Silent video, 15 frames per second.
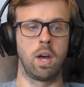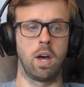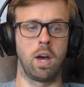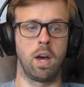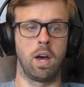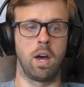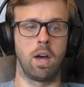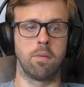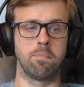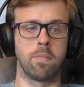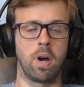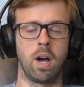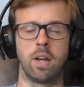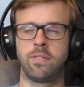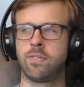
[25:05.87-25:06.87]

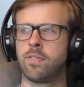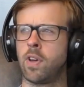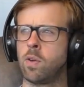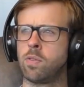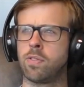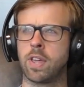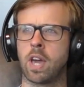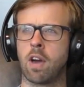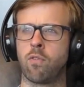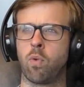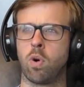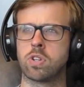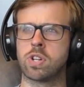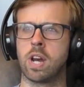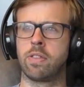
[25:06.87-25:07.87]
I don't think I've
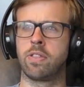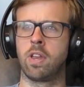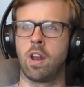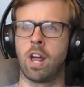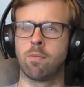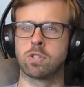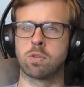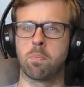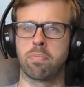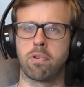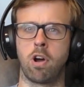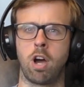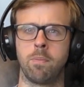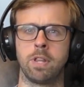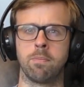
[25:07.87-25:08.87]
watched anything on Amazon
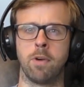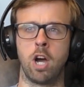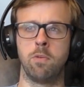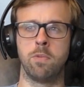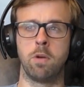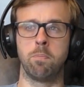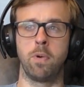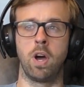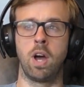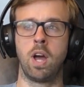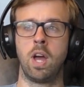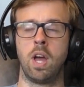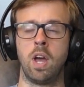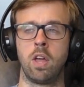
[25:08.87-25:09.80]
Prime at the moment, but